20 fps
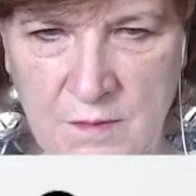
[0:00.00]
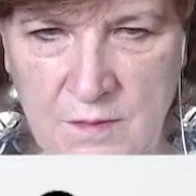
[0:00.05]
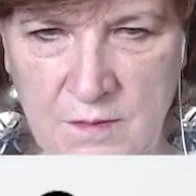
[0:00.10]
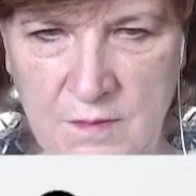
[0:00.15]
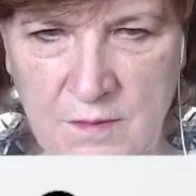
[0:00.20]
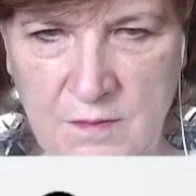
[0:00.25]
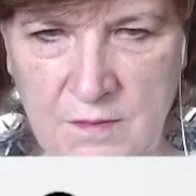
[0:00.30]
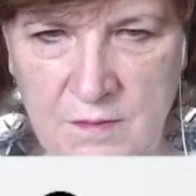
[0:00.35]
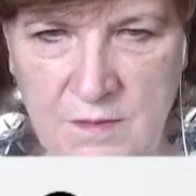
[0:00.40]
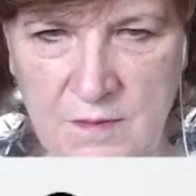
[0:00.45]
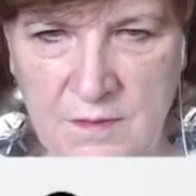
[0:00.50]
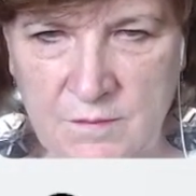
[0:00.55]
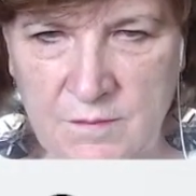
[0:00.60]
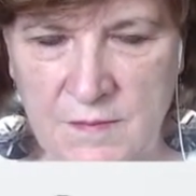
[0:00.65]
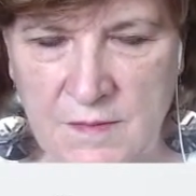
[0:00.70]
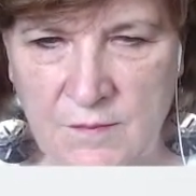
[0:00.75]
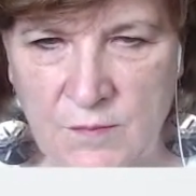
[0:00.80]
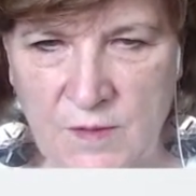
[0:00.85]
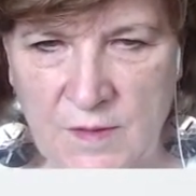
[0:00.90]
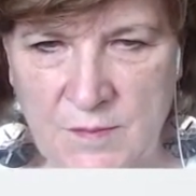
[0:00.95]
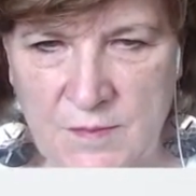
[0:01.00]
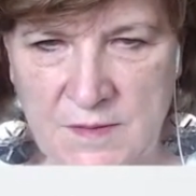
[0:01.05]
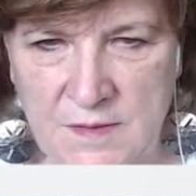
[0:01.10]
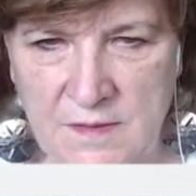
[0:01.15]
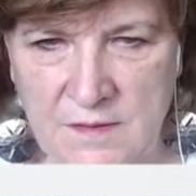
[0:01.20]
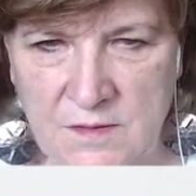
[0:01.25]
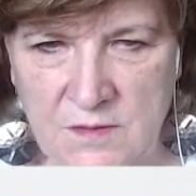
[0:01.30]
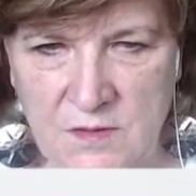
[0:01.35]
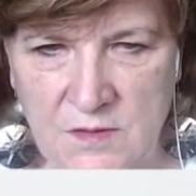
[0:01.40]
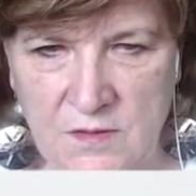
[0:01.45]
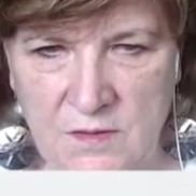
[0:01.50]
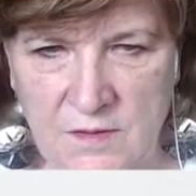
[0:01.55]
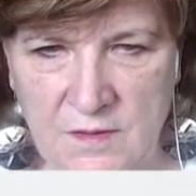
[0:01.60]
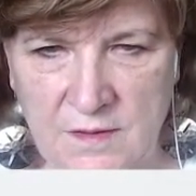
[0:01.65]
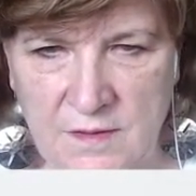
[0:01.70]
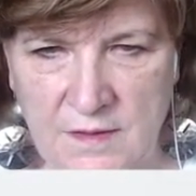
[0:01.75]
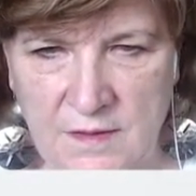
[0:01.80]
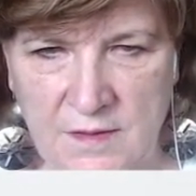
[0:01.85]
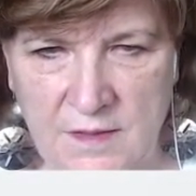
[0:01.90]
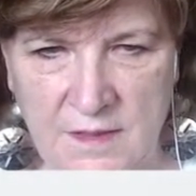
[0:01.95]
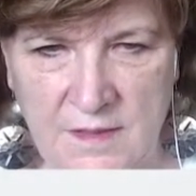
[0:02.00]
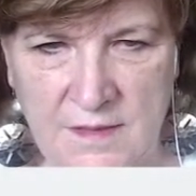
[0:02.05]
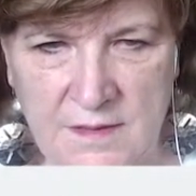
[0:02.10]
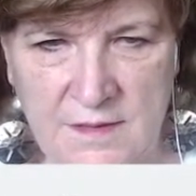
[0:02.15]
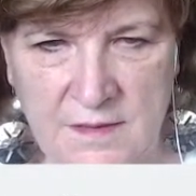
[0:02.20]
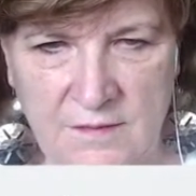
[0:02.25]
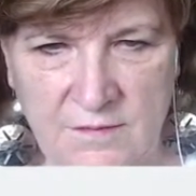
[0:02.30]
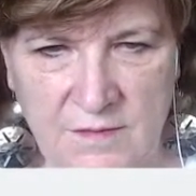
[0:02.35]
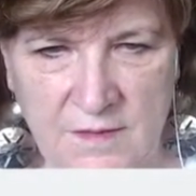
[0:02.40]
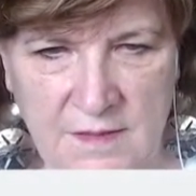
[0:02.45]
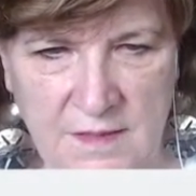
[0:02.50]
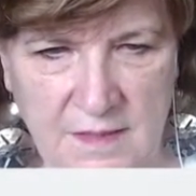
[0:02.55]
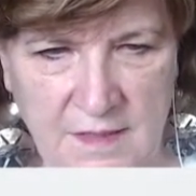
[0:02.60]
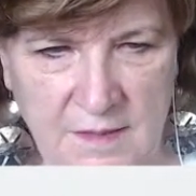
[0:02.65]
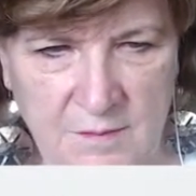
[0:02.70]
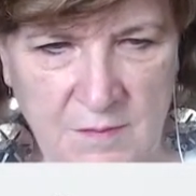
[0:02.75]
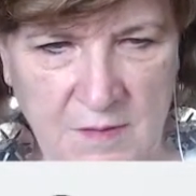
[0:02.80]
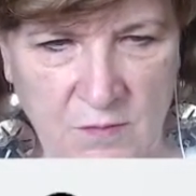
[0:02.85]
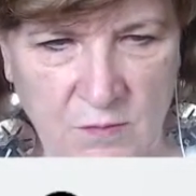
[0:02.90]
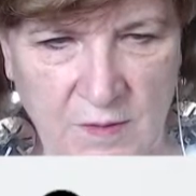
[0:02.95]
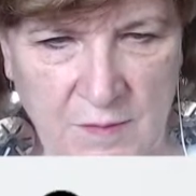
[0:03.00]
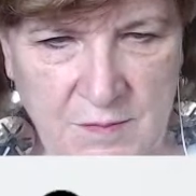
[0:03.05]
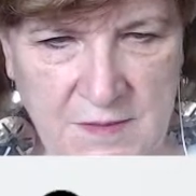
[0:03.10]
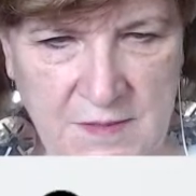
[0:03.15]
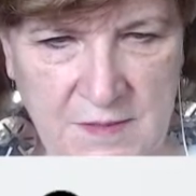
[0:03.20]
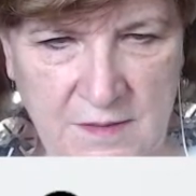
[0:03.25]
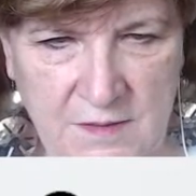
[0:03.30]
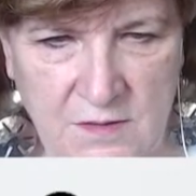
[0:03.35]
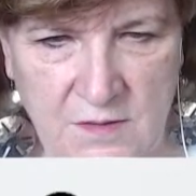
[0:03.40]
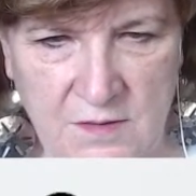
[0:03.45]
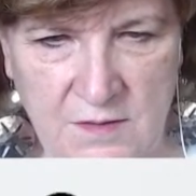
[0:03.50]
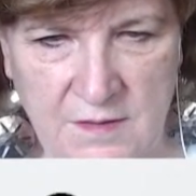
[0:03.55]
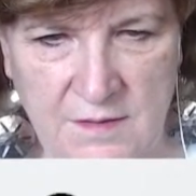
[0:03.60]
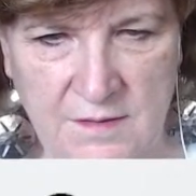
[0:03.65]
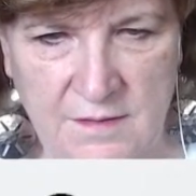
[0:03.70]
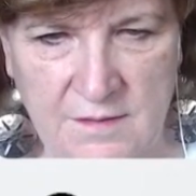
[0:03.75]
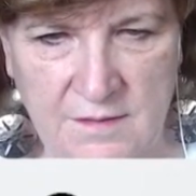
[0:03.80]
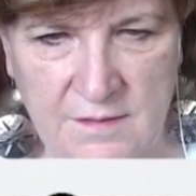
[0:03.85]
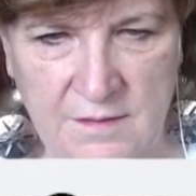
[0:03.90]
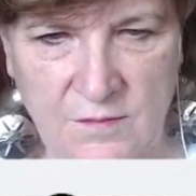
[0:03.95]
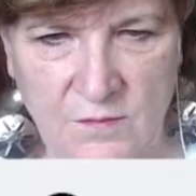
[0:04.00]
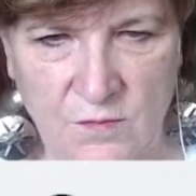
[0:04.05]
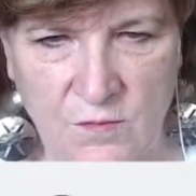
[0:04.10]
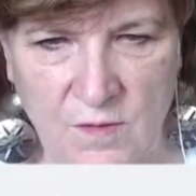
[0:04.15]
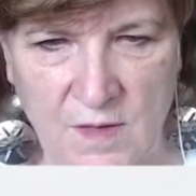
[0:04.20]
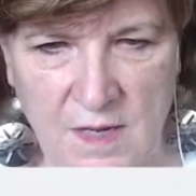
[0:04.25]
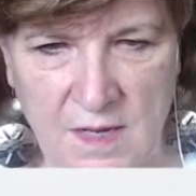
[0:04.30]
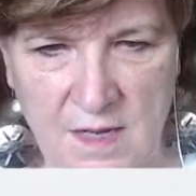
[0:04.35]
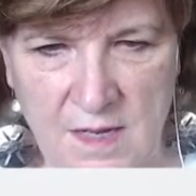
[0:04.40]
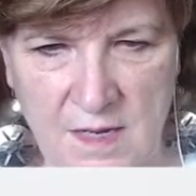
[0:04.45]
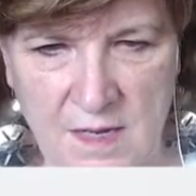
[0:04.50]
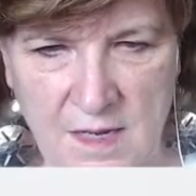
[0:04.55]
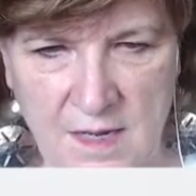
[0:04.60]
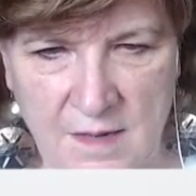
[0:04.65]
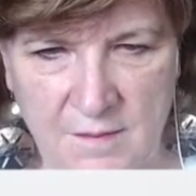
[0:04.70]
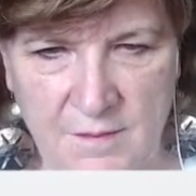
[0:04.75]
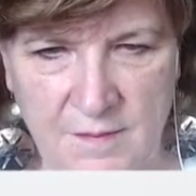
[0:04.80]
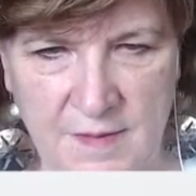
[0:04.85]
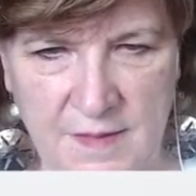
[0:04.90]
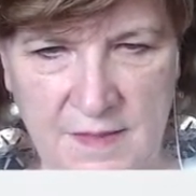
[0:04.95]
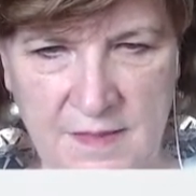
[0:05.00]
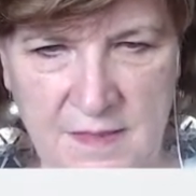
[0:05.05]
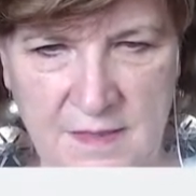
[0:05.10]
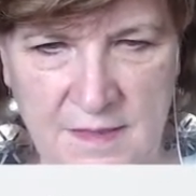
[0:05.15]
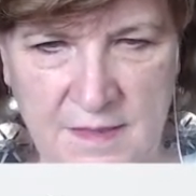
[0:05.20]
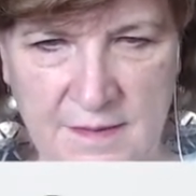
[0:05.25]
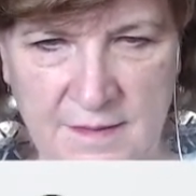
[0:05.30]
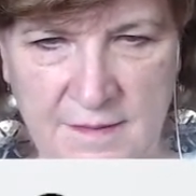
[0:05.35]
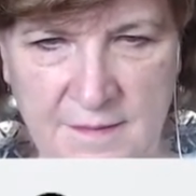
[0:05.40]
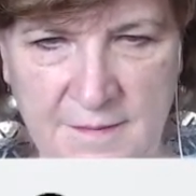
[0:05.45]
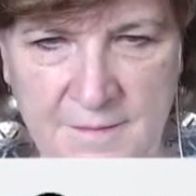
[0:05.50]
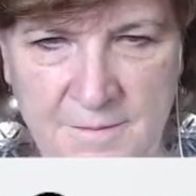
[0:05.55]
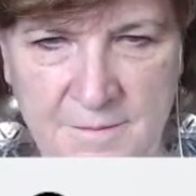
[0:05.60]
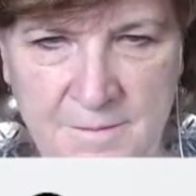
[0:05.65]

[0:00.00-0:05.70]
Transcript: I don't think my website. So okay, let's see if I can add my website on here while I'm in here.